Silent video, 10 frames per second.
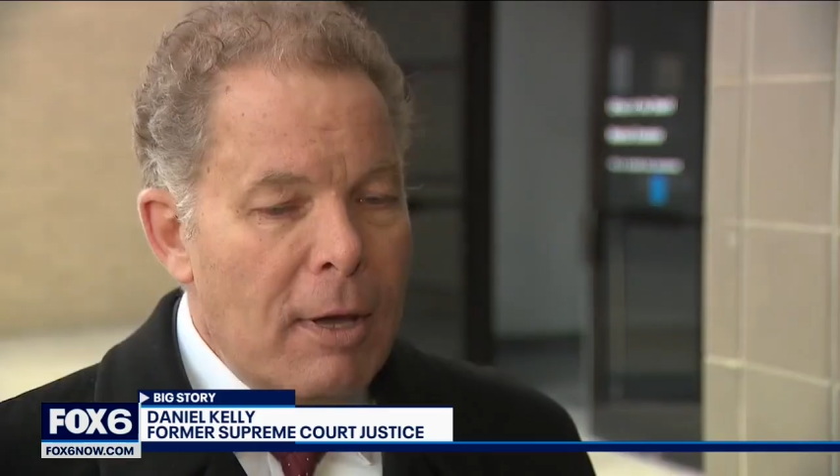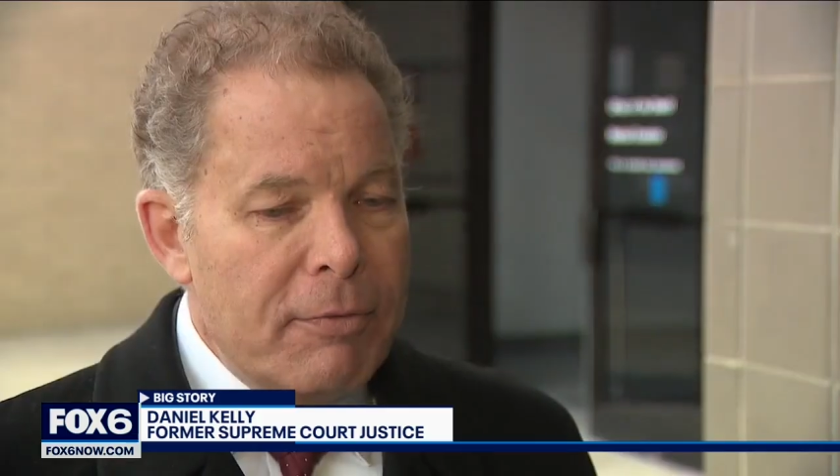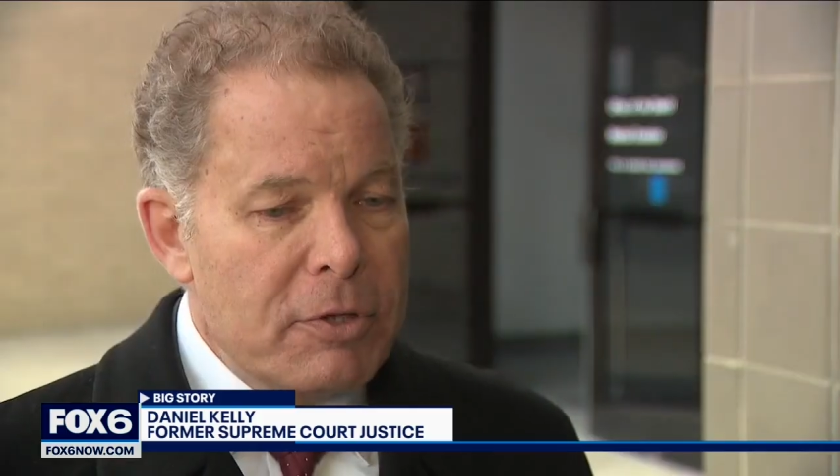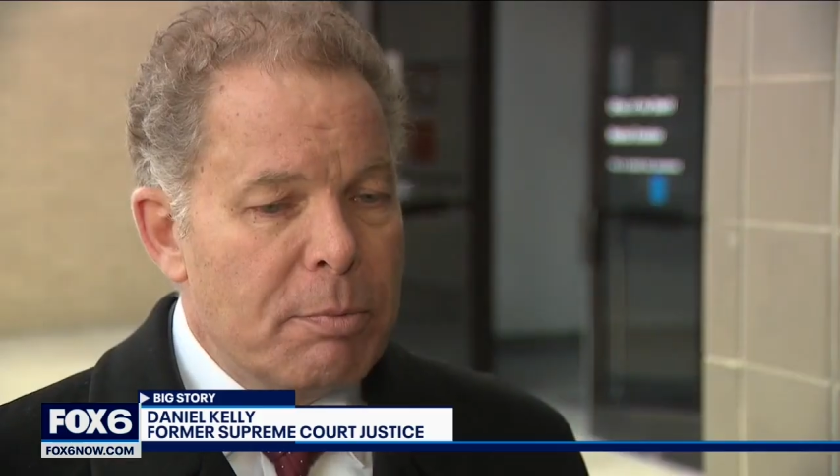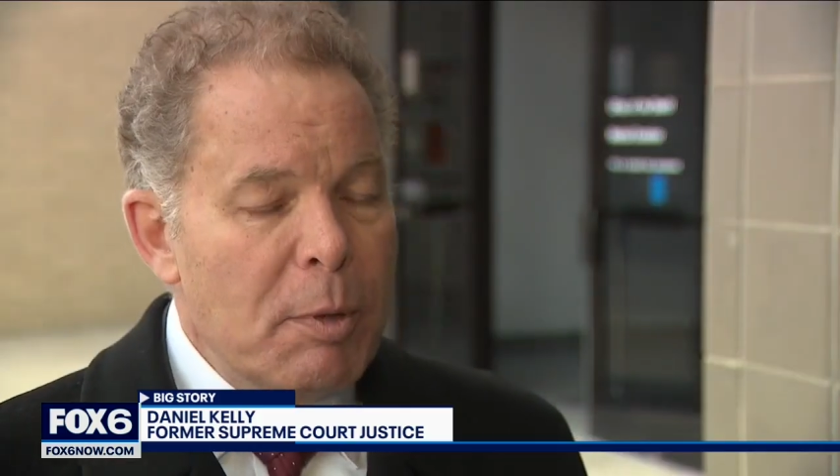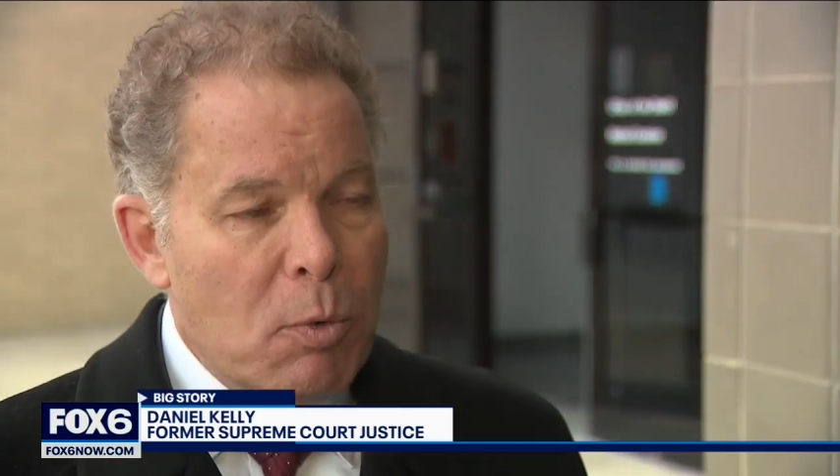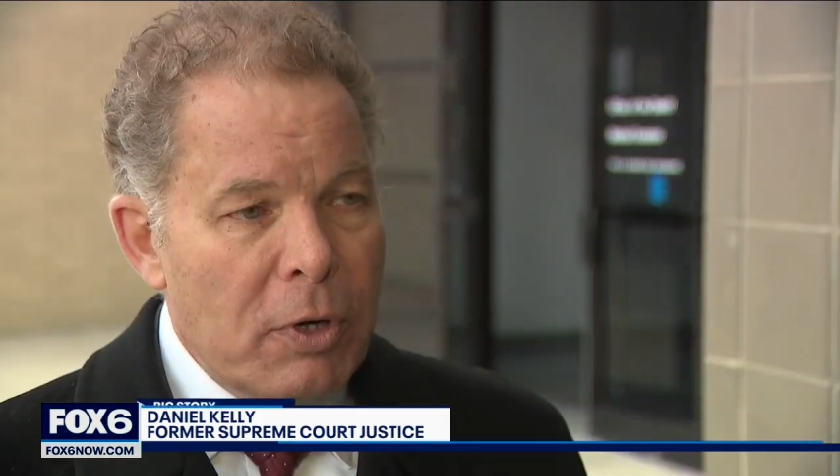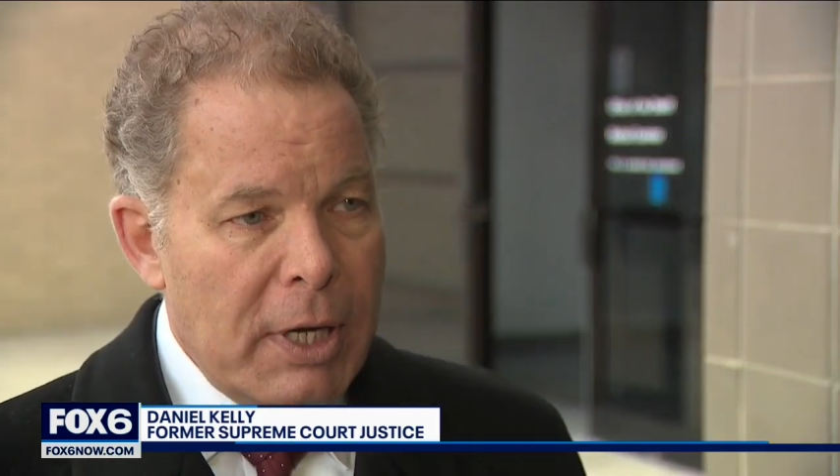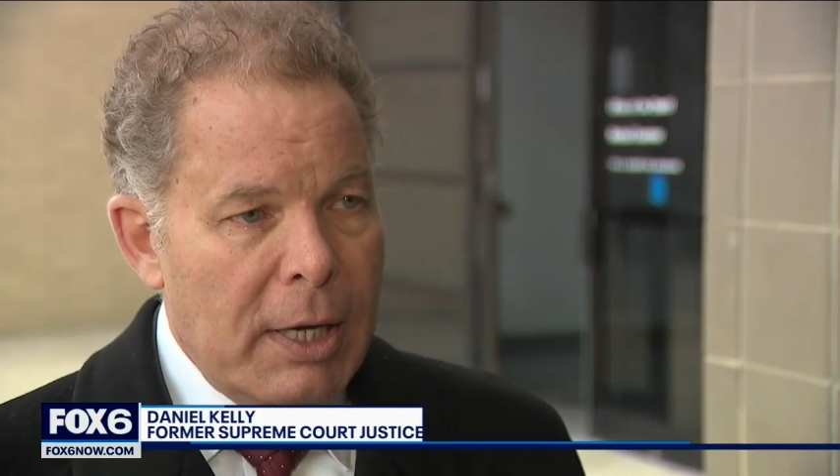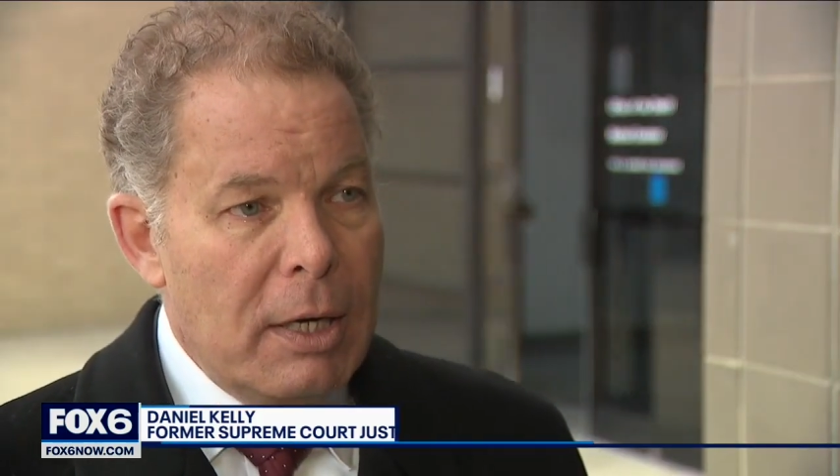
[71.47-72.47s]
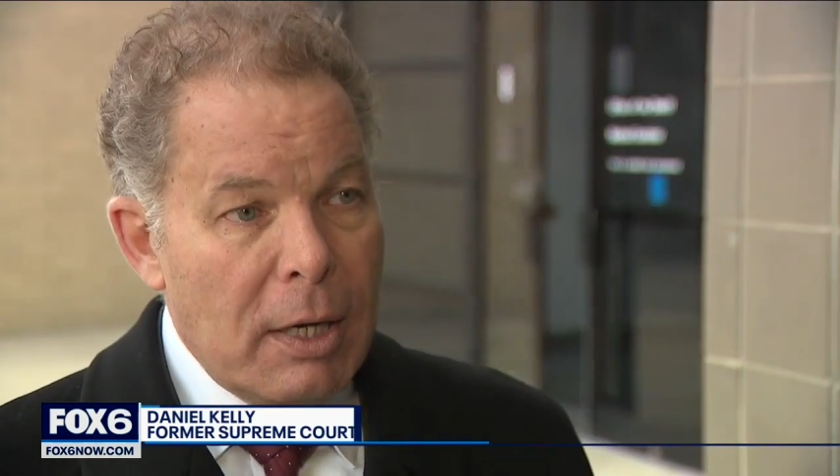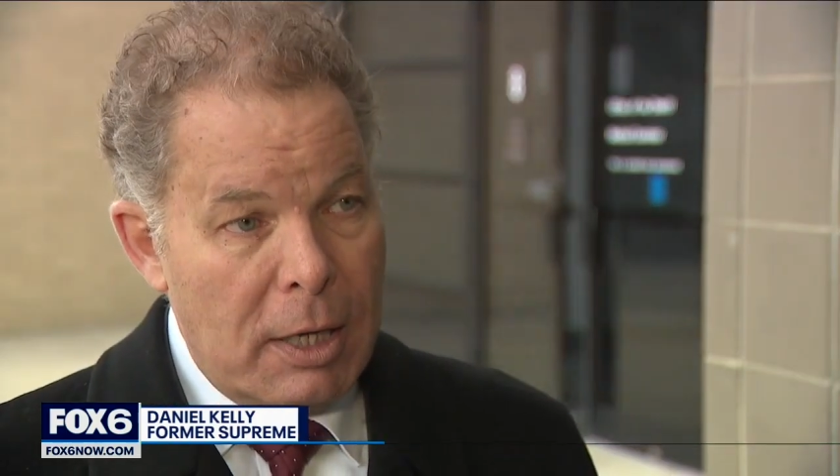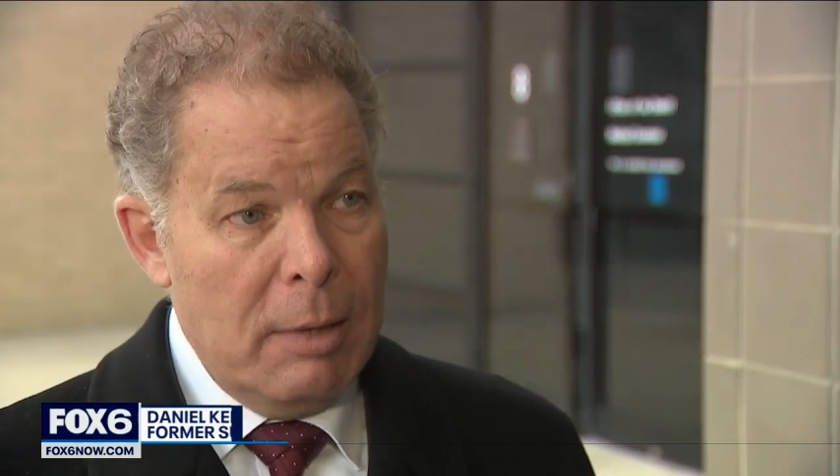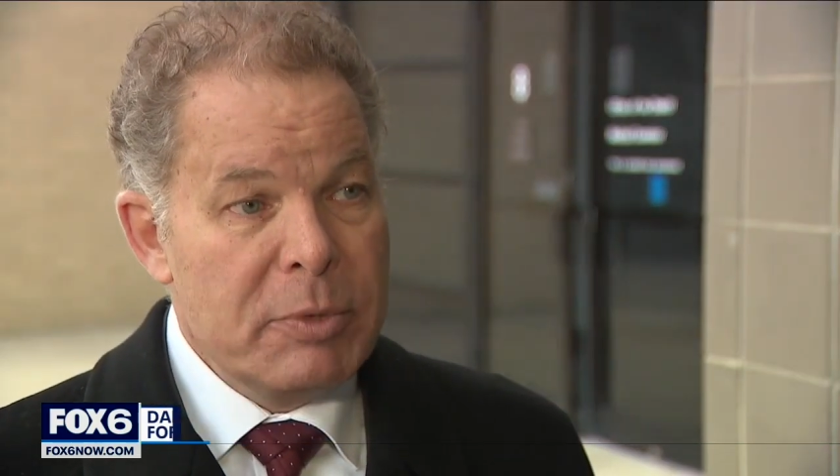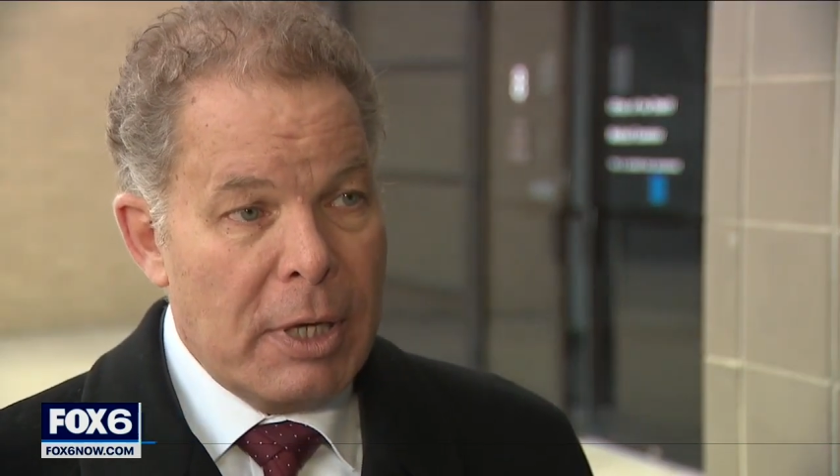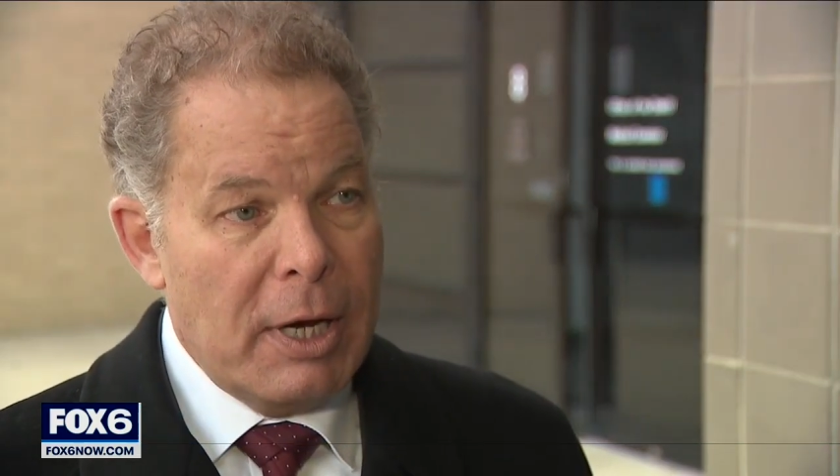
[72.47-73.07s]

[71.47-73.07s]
if a Supreme Court candidate comes